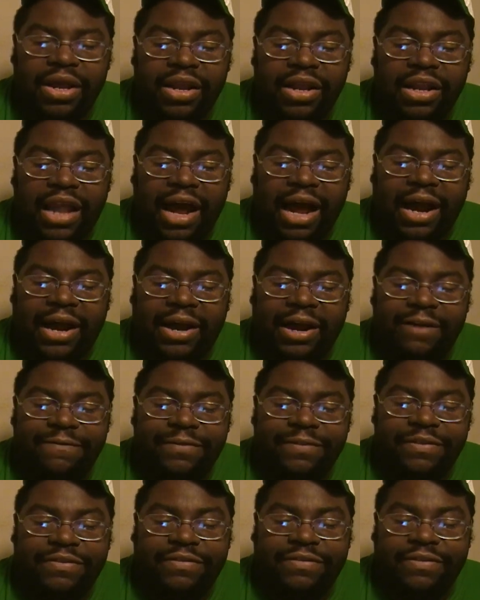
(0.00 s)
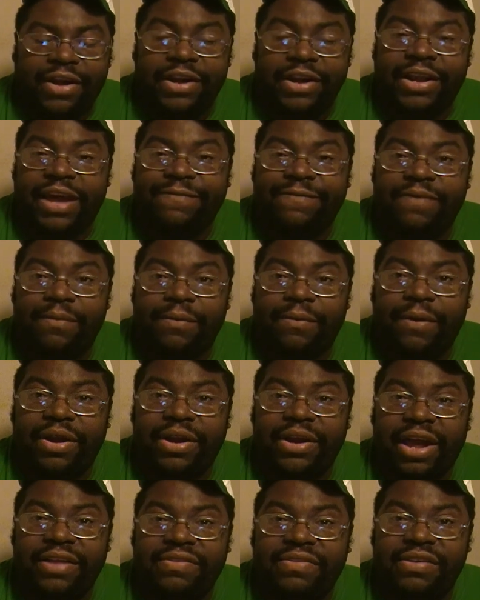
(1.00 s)
live this Sunday, February
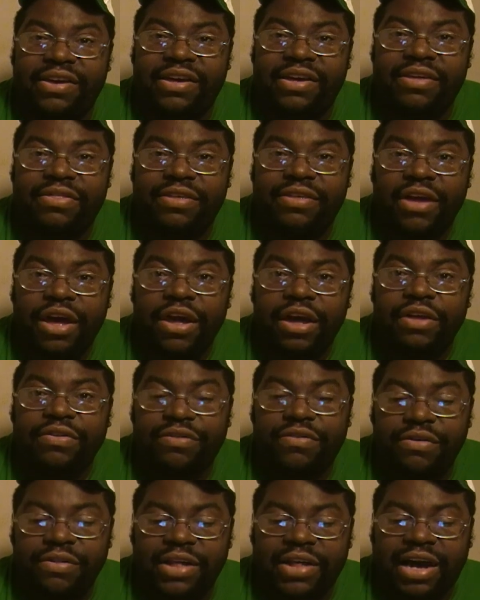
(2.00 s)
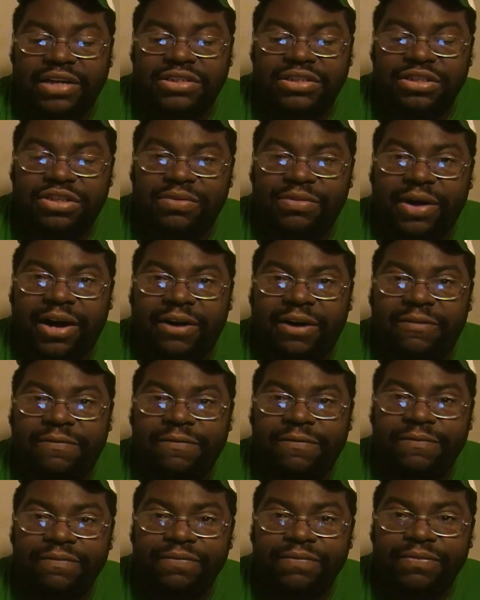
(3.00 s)
19th,
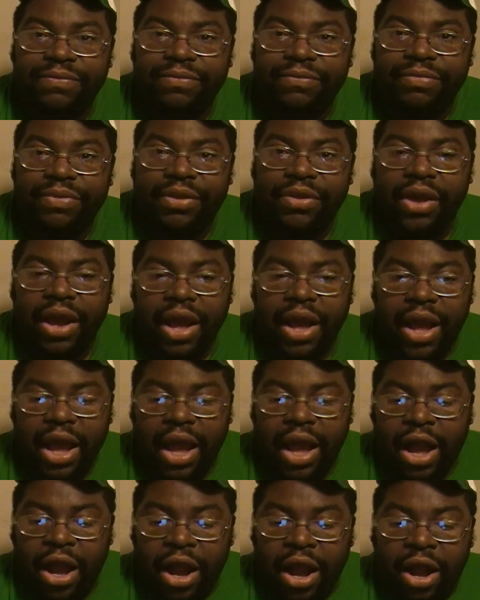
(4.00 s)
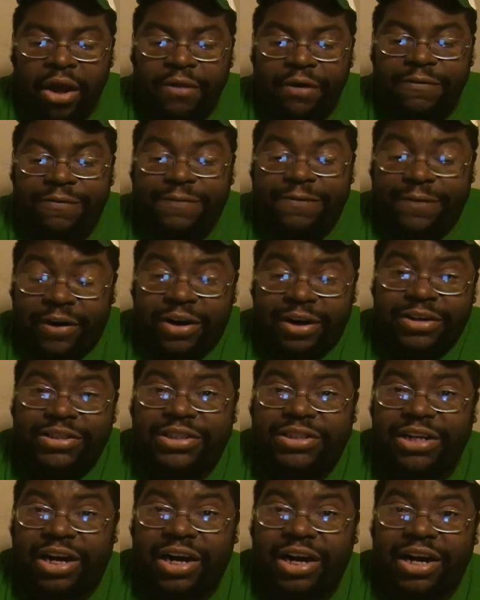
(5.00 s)
2012.
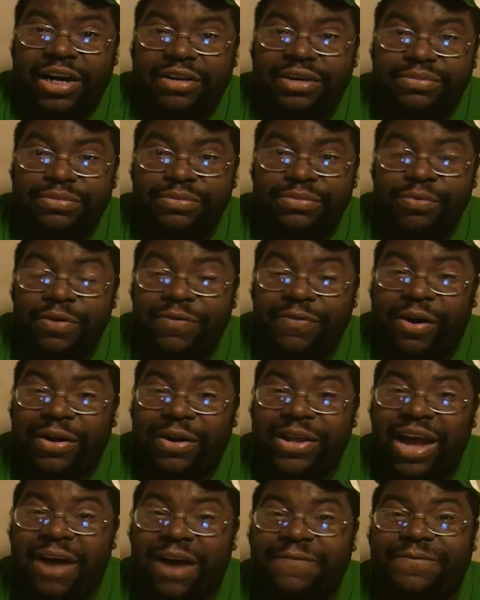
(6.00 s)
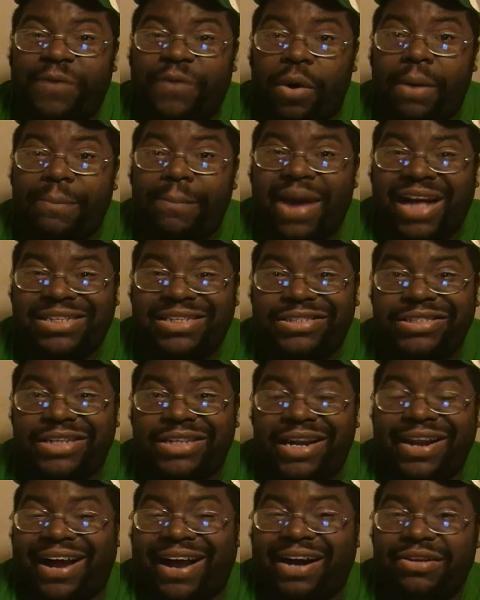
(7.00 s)
First, we've only got 4 matches
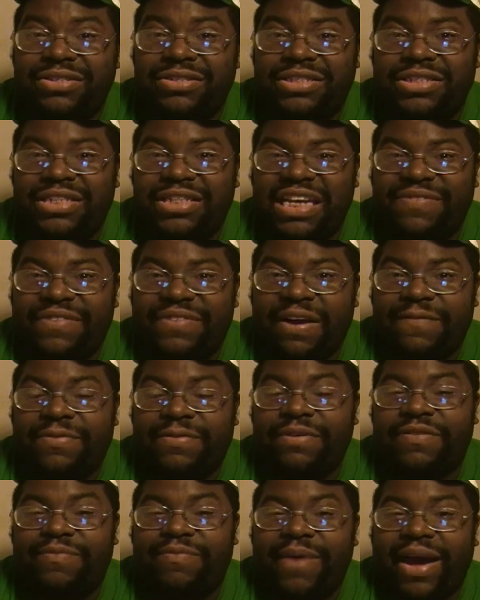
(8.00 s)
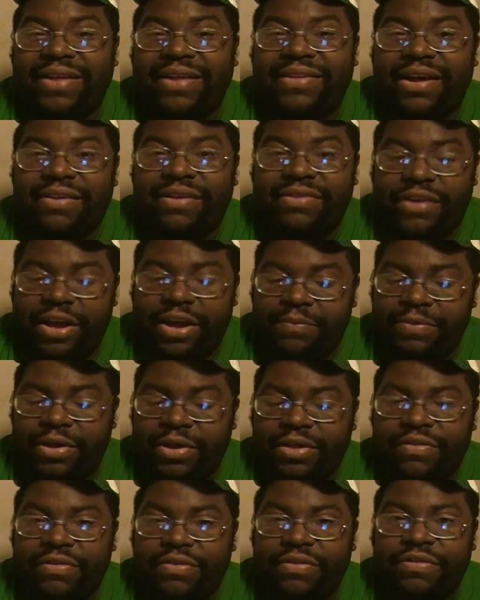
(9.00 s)
announced, even after the SmackDown
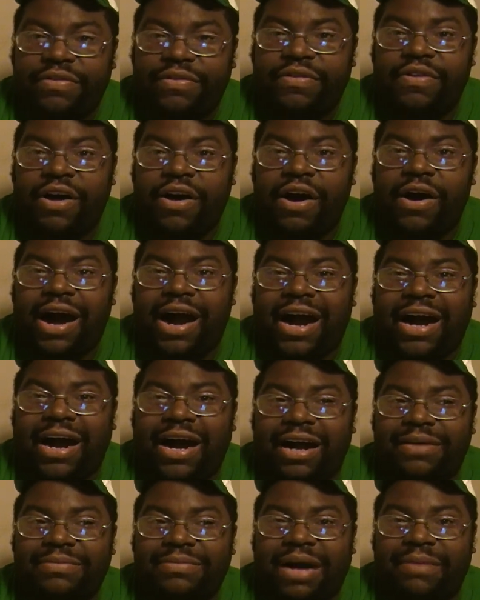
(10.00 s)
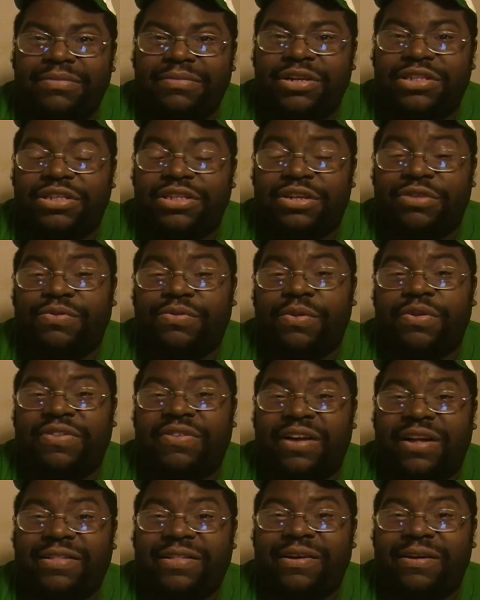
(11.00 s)
tapings. So I'm just gonna throw this
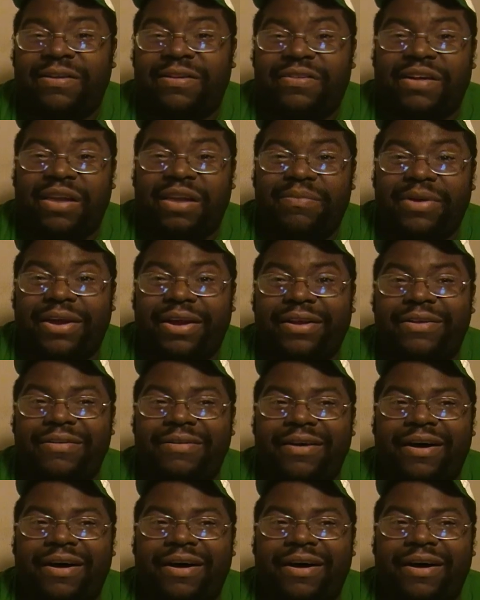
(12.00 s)
out there. It's gonna be